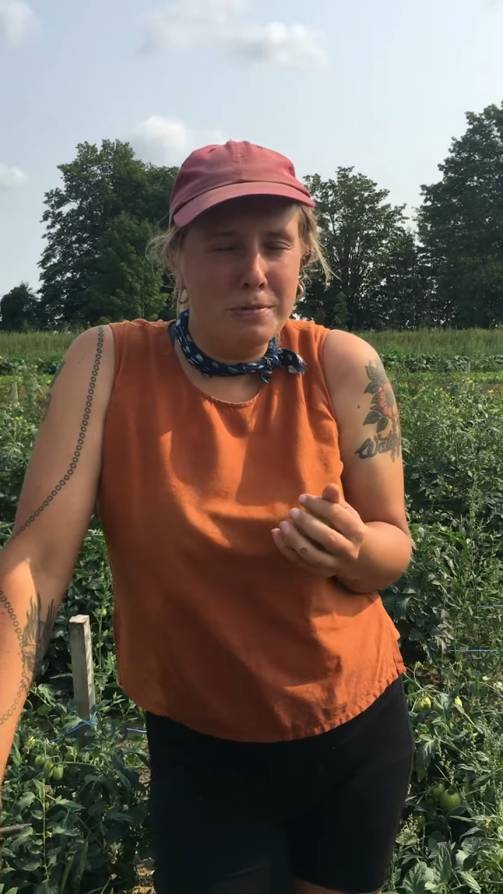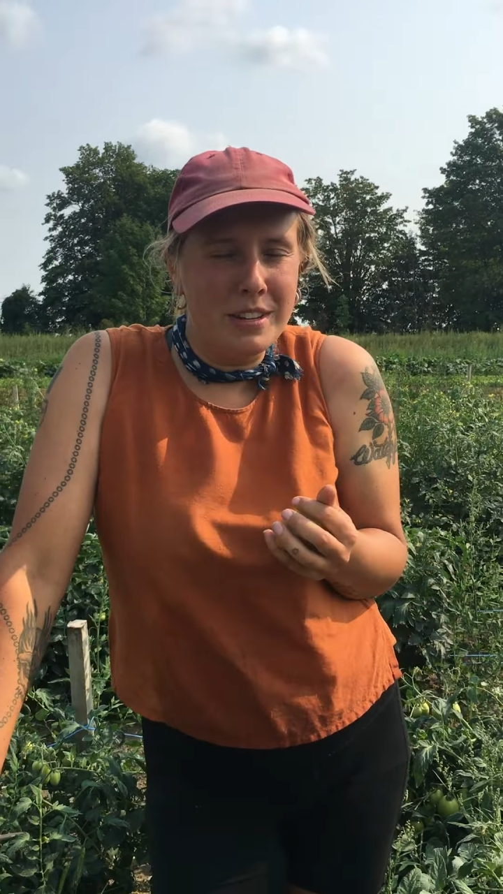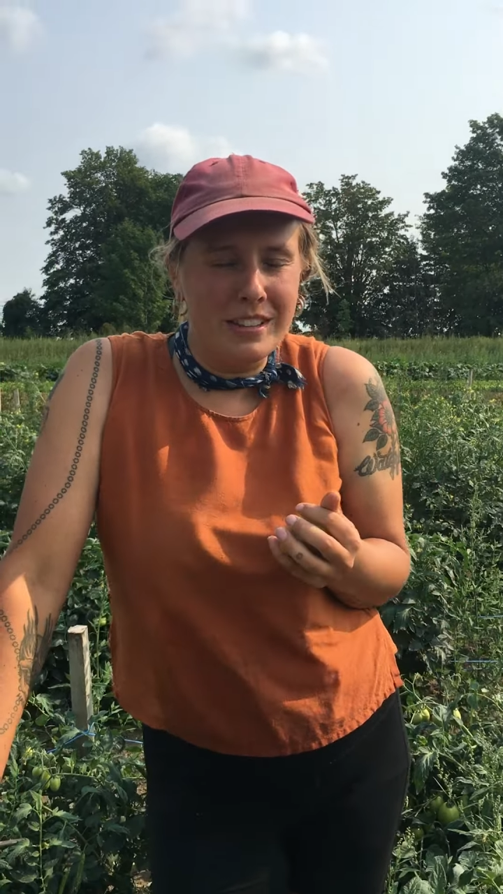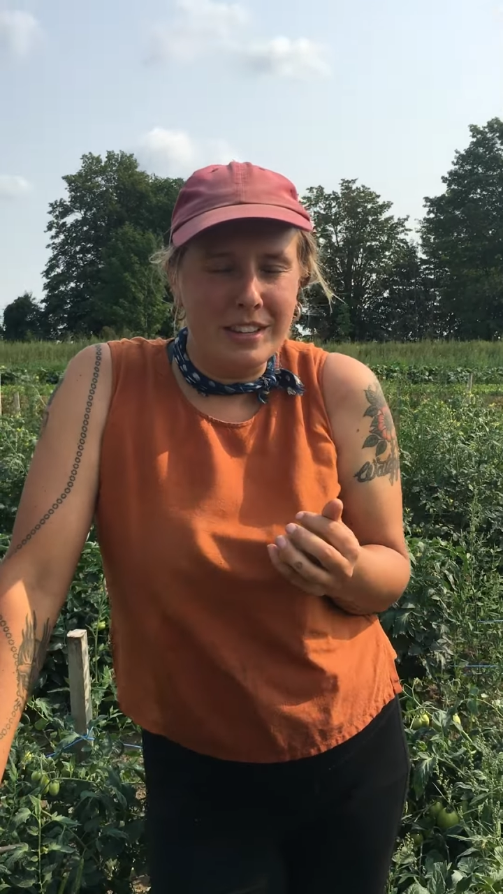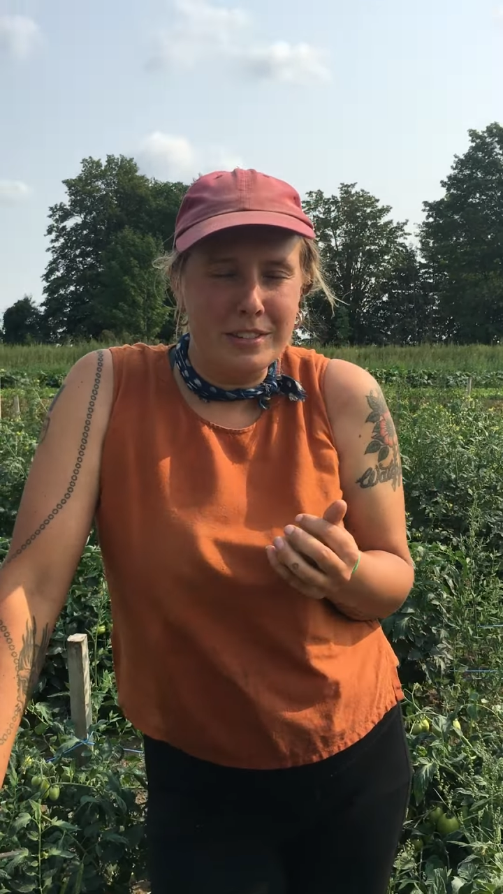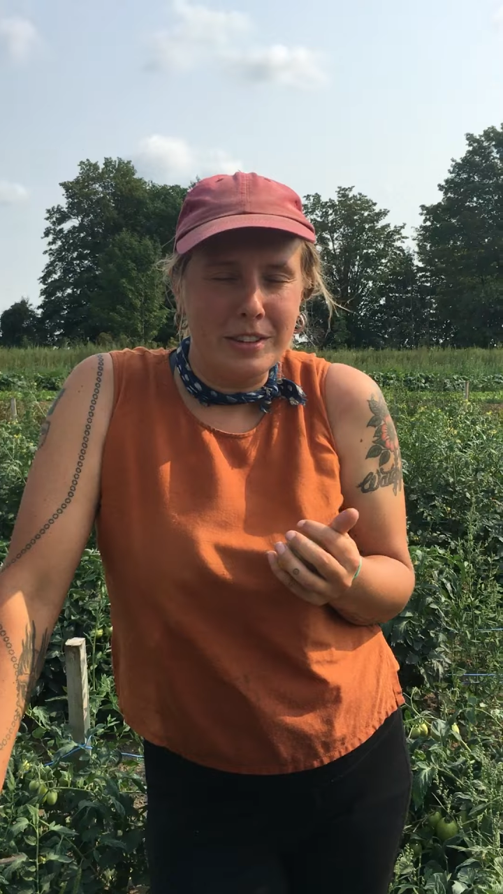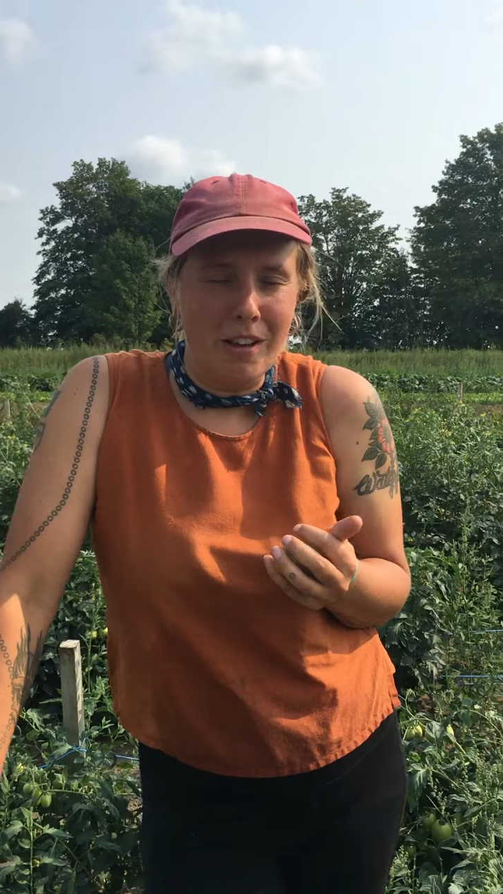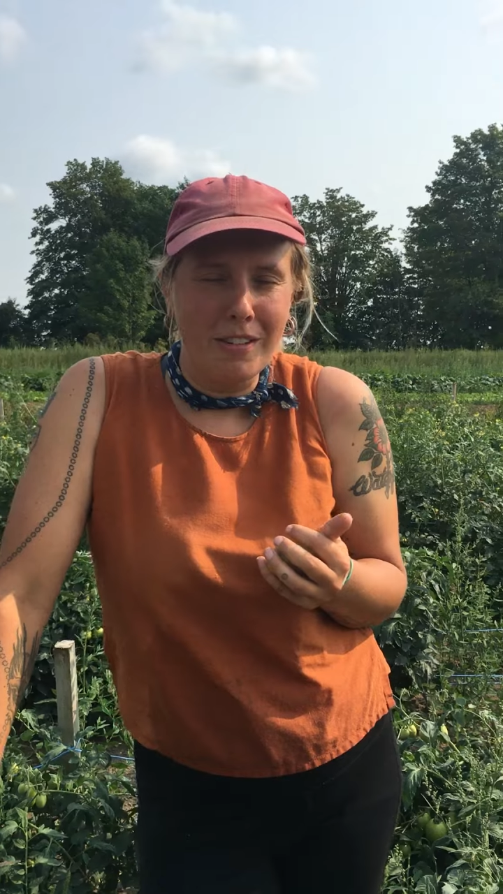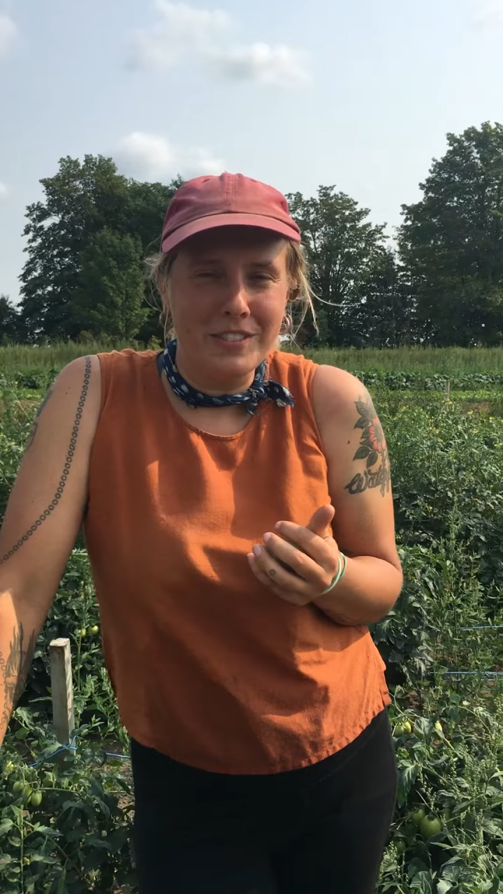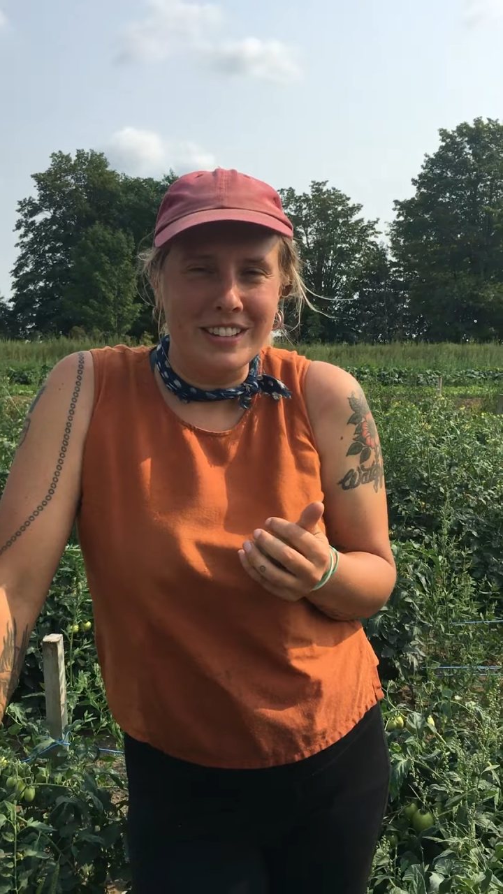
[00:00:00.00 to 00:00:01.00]
really
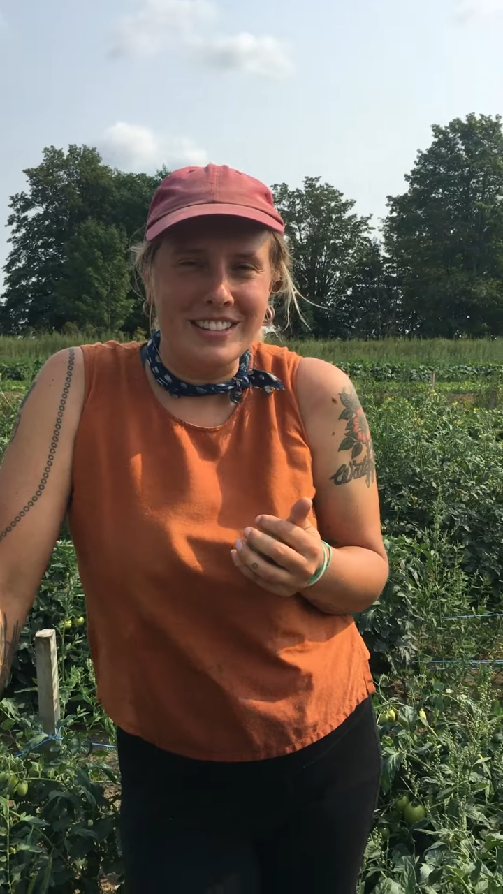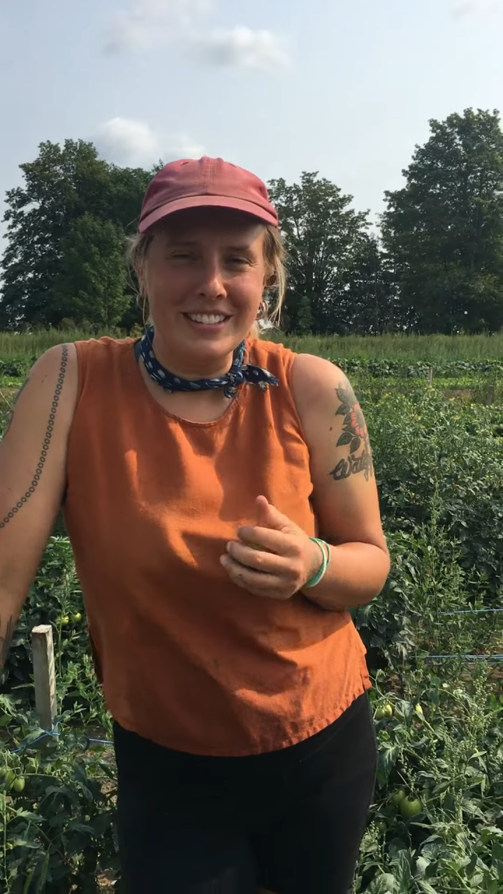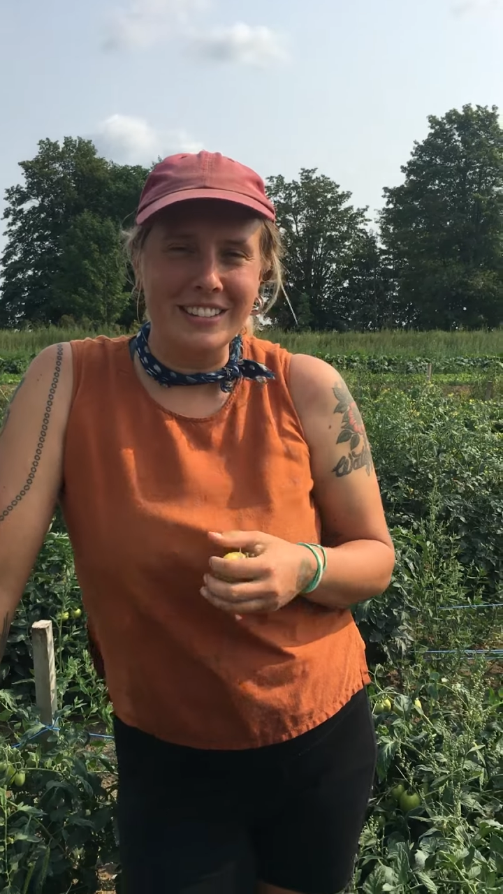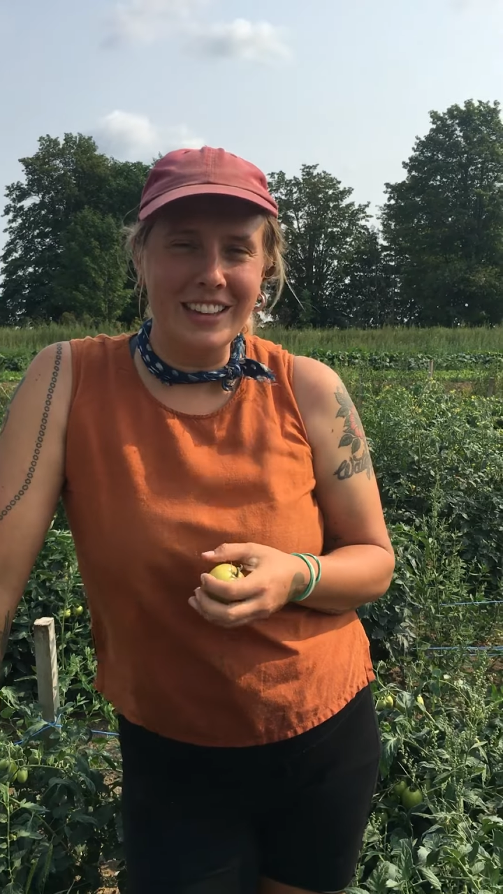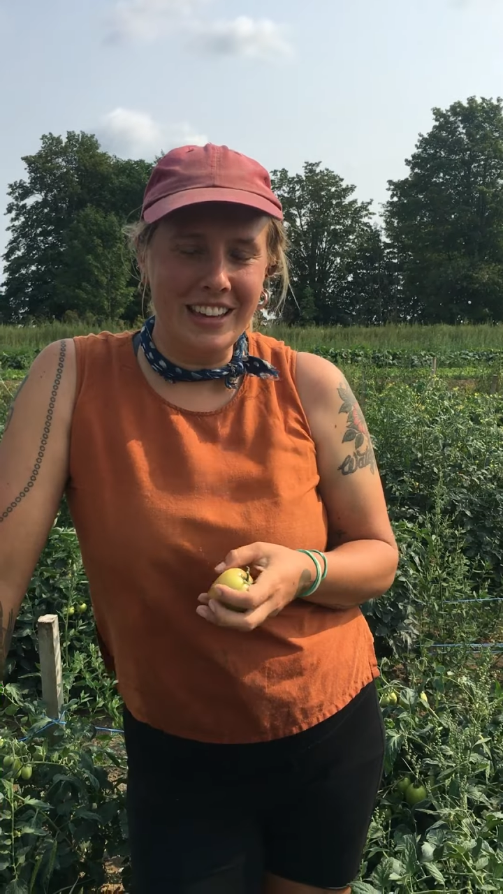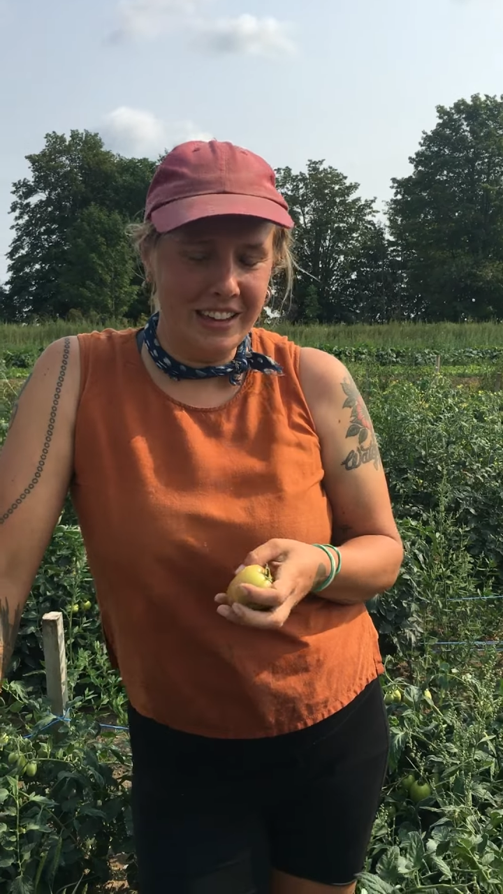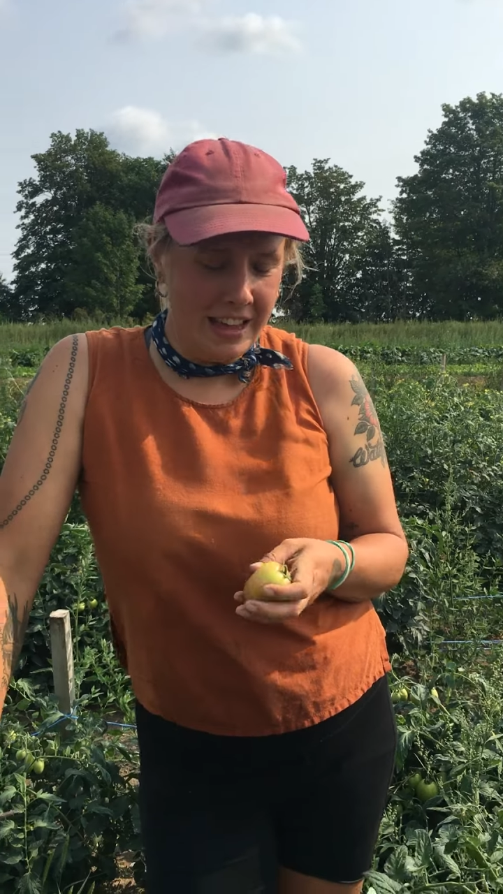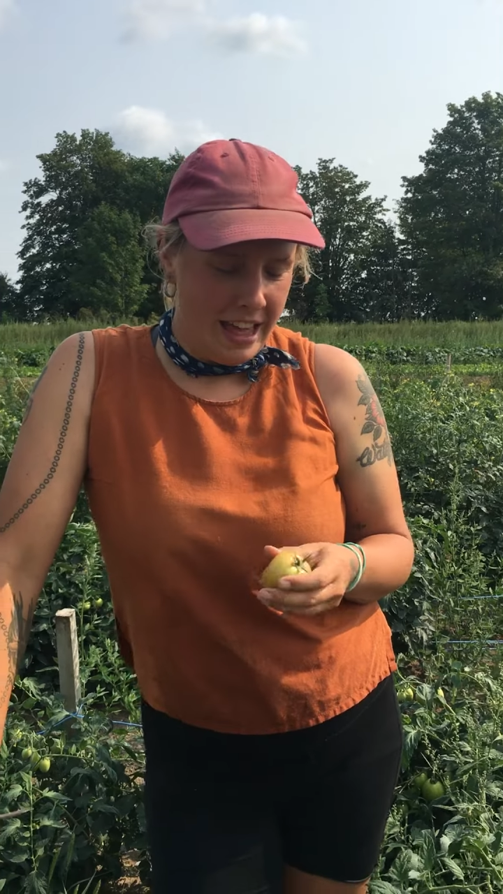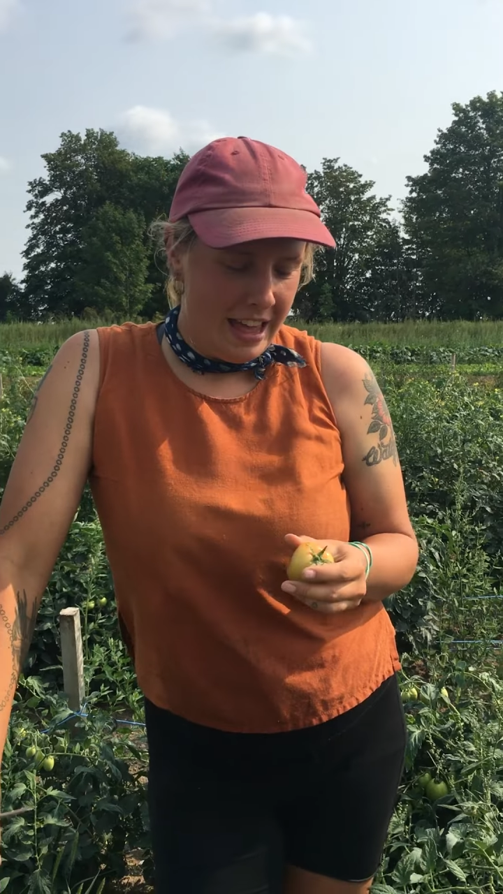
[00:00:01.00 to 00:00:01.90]
soft and silky,